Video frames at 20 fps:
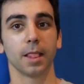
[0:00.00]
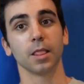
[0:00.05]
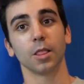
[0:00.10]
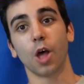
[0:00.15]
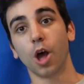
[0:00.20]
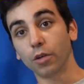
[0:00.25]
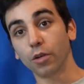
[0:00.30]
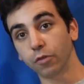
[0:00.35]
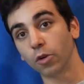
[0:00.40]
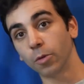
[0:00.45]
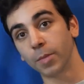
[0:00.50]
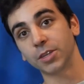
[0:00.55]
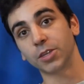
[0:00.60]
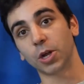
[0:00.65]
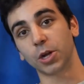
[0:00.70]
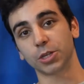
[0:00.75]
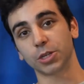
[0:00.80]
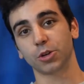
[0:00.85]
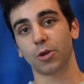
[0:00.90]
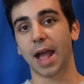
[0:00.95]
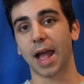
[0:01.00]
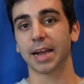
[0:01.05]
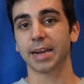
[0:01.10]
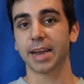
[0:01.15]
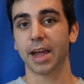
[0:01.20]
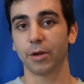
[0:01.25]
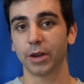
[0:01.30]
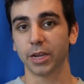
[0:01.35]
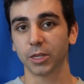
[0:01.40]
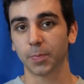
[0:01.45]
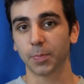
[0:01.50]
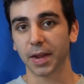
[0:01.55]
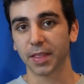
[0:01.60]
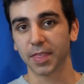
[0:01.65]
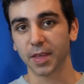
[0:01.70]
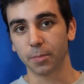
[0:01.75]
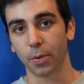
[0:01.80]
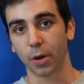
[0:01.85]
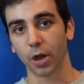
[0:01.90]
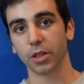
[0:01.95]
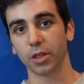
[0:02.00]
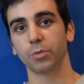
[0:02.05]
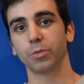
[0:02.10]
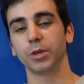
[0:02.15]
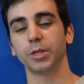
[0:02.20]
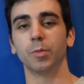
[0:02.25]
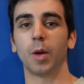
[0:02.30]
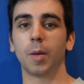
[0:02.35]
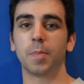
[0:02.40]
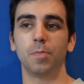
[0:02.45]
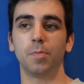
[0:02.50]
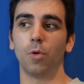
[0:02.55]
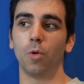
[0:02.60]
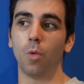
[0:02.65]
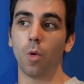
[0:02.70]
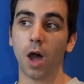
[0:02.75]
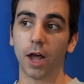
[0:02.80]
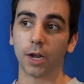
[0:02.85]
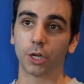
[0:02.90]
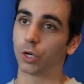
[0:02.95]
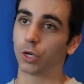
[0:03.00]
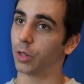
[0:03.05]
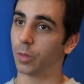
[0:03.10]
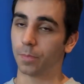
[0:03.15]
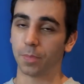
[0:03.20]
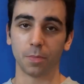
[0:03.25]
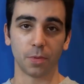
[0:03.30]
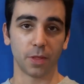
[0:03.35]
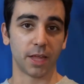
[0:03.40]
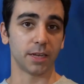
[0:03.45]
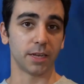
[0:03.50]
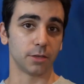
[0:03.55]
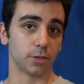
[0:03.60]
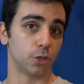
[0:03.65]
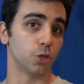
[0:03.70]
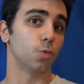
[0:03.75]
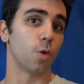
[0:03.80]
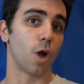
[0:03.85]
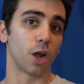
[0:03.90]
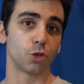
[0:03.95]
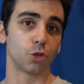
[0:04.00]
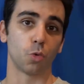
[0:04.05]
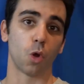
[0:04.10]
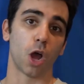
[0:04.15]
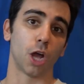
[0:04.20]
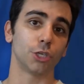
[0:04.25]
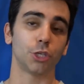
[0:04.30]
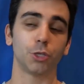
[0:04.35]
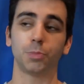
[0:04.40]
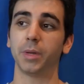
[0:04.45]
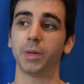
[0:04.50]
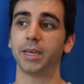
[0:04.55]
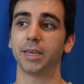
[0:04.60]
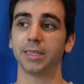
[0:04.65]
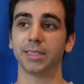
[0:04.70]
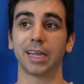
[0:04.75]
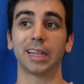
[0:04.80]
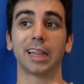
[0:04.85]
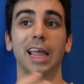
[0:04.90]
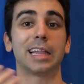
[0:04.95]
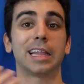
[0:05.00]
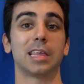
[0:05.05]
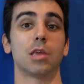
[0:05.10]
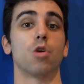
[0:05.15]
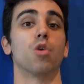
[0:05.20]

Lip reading: Long form is hard to crack nowadays, but I think part of the reason why people watch, or the people that do watch is because they like the